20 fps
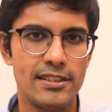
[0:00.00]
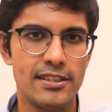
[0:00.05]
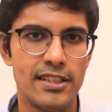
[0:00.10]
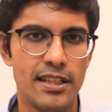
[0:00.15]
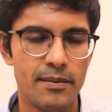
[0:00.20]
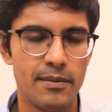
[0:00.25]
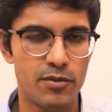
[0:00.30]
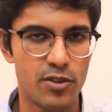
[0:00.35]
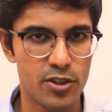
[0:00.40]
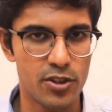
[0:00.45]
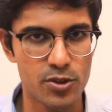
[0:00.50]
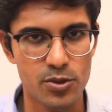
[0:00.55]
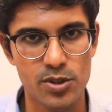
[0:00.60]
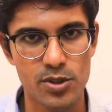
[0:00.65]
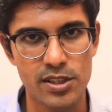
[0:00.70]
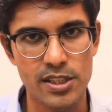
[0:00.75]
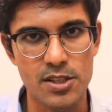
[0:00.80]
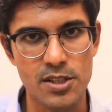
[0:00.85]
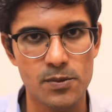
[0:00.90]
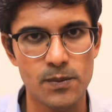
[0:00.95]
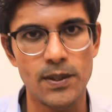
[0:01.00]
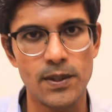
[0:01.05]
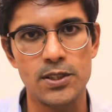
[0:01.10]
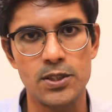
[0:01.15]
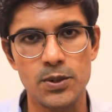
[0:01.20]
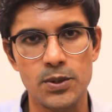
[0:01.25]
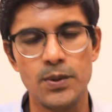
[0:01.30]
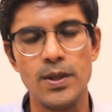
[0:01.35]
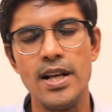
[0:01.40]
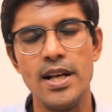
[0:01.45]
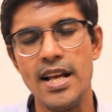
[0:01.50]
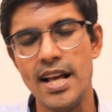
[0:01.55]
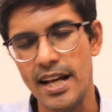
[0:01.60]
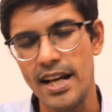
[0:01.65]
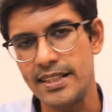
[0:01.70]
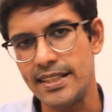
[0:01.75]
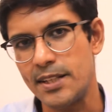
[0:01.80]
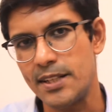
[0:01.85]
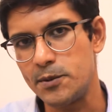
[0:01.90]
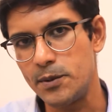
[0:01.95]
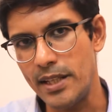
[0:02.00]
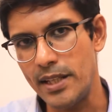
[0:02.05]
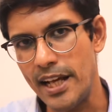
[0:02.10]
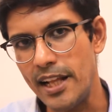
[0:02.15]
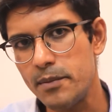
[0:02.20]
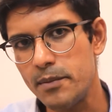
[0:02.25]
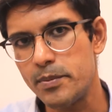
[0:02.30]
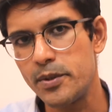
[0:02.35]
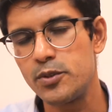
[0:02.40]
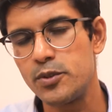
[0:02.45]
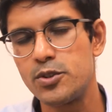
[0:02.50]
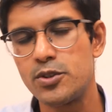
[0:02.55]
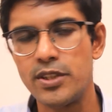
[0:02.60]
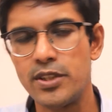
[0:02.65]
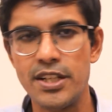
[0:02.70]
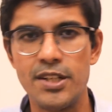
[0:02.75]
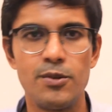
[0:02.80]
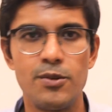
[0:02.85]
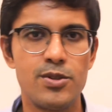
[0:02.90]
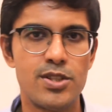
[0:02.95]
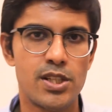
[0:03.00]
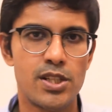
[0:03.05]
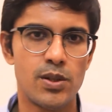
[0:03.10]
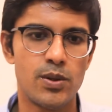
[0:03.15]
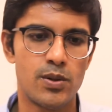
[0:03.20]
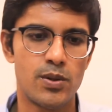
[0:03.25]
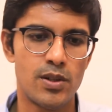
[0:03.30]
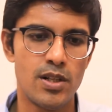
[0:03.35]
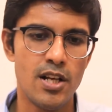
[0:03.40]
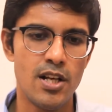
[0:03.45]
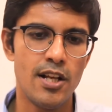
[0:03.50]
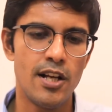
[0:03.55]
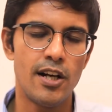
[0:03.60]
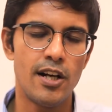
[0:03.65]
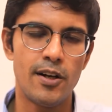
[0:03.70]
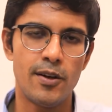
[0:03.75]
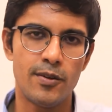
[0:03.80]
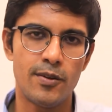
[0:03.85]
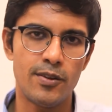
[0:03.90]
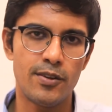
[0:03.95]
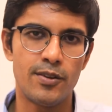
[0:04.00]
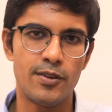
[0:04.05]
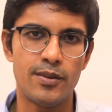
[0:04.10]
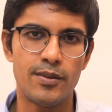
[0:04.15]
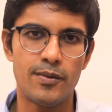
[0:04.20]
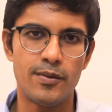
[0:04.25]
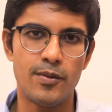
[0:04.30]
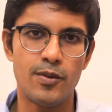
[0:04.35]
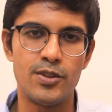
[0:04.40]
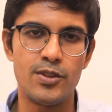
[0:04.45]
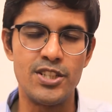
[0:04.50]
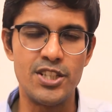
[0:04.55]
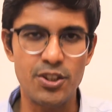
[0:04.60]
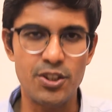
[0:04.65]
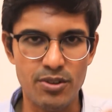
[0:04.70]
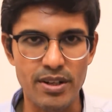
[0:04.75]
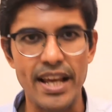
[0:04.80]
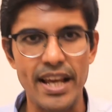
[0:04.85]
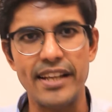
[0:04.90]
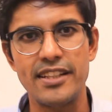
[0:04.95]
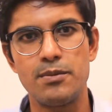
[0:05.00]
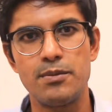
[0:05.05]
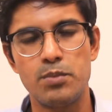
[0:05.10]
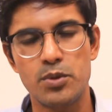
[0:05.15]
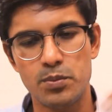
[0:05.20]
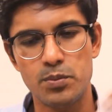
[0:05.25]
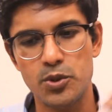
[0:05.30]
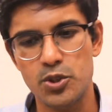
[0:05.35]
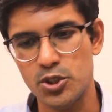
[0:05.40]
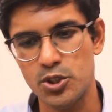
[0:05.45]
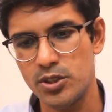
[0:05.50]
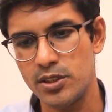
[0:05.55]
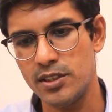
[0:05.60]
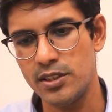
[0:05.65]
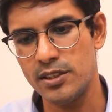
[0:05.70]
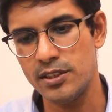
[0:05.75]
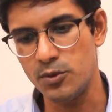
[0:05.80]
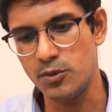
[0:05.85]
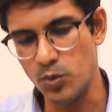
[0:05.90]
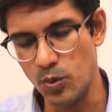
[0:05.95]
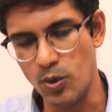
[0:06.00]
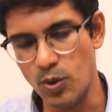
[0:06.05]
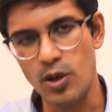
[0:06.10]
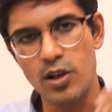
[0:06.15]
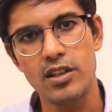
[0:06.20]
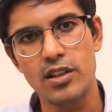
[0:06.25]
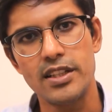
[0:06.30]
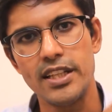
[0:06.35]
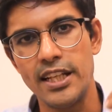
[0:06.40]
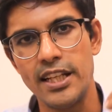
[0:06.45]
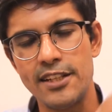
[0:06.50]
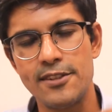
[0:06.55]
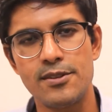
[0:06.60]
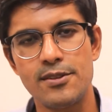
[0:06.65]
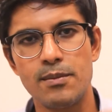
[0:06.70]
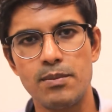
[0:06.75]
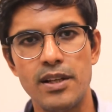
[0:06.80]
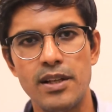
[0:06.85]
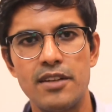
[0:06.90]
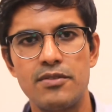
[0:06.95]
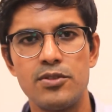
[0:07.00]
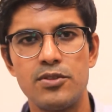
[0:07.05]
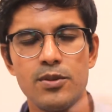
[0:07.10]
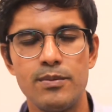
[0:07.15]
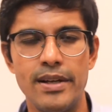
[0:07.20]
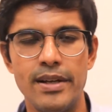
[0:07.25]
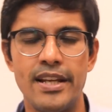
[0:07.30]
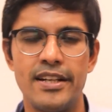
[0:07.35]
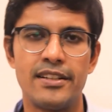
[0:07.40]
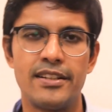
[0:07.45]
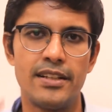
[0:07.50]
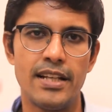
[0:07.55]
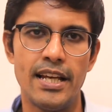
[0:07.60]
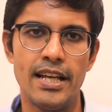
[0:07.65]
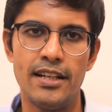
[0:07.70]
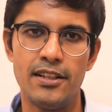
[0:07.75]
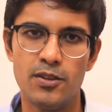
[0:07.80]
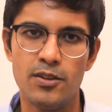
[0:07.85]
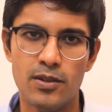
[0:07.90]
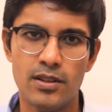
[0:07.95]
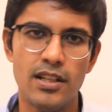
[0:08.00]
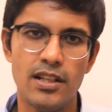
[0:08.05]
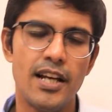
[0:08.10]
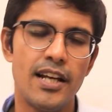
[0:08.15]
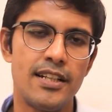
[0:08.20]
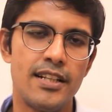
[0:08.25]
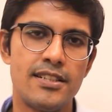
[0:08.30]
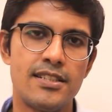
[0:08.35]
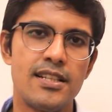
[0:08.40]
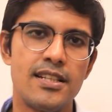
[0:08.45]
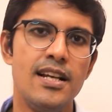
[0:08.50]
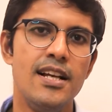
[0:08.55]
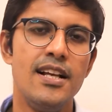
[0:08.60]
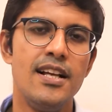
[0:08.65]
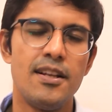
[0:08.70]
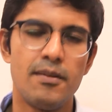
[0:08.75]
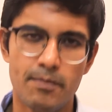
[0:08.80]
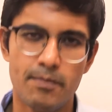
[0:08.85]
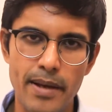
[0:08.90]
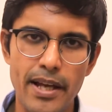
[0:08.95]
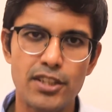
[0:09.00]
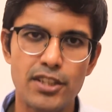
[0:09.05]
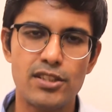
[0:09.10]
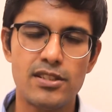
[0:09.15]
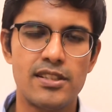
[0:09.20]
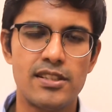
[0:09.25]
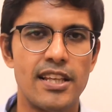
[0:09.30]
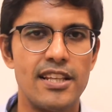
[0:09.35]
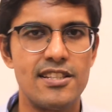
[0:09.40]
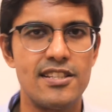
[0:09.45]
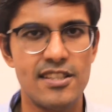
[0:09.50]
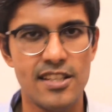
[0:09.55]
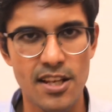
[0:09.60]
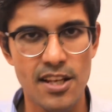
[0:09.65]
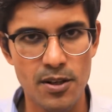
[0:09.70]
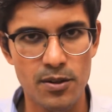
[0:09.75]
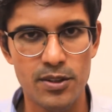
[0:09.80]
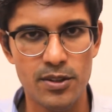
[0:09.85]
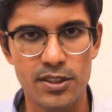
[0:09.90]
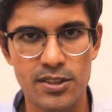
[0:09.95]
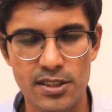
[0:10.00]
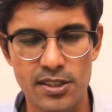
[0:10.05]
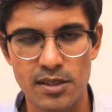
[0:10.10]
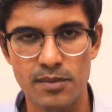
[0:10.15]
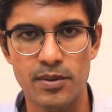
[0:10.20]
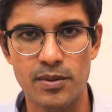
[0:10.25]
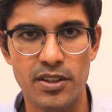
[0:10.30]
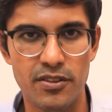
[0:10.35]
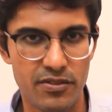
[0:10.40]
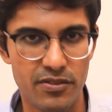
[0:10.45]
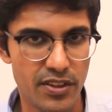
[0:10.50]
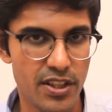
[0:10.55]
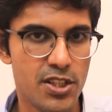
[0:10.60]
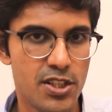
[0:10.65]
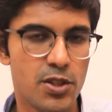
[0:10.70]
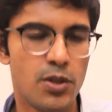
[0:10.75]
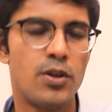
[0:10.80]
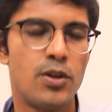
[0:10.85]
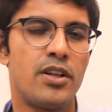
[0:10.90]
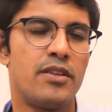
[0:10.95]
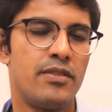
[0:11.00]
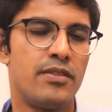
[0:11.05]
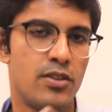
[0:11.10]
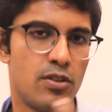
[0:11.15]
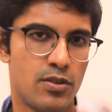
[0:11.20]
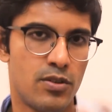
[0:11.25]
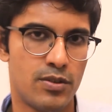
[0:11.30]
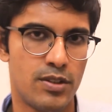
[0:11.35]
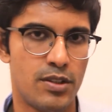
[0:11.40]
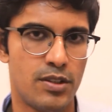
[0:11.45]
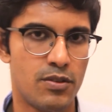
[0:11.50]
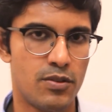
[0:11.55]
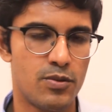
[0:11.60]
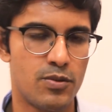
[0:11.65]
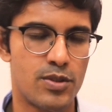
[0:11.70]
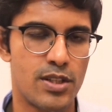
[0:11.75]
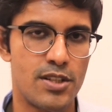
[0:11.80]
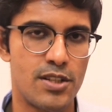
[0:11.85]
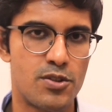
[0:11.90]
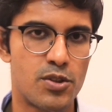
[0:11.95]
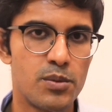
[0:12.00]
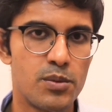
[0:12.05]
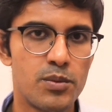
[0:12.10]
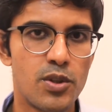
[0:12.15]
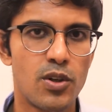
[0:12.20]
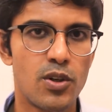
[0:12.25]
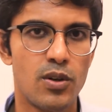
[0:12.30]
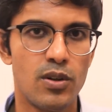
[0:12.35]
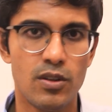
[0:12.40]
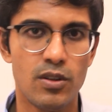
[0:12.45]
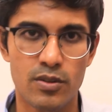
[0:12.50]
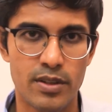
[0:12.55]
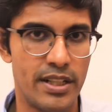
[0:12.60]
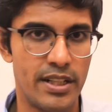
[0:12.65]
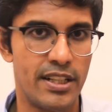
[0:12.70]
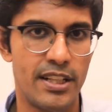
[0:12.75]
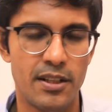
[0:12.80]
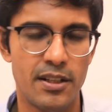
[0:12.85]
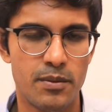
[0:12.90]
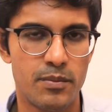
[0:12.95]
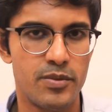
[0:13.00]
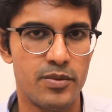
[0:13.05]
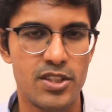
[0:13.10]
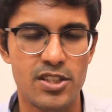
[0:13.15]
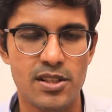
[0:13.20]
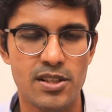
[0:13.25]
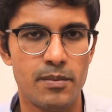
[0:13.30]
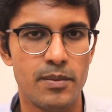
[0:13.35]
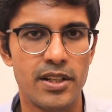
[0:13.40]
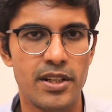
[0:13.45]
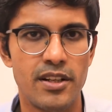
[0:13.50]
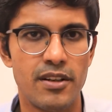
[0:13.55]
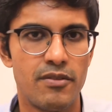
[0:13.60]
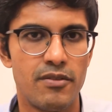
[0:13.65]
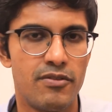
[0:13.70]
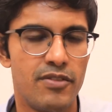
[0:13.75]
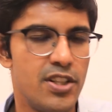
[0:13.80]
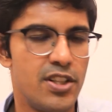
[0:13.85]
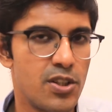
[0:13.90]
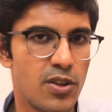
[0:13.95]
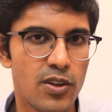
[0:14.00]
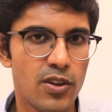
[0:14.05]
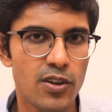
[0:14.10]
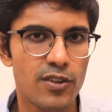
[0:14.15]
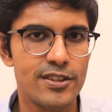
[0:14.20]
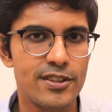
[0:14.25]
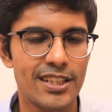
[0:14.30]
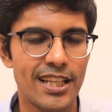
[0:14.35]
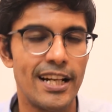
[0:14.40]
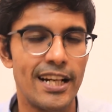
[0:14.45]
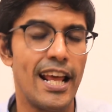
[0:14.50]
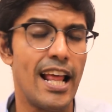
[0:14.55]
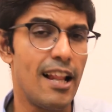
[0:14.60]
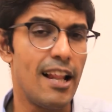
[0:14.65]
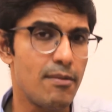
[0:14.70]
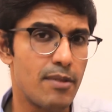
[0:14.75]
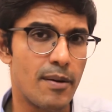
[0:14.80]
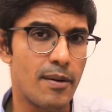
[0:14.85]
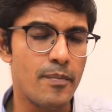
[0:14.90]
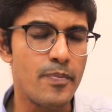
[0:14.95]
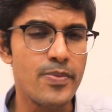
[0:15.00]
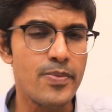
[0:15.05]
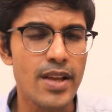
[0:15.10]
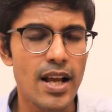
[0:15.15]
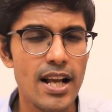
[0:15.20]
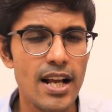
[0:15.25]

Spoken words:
team resources as well too. And that will help you to reduce your or direct proportional work into the platform, and your clients patients can see your digital media video or even on a Zoom call or any kind of digital media video calls can help them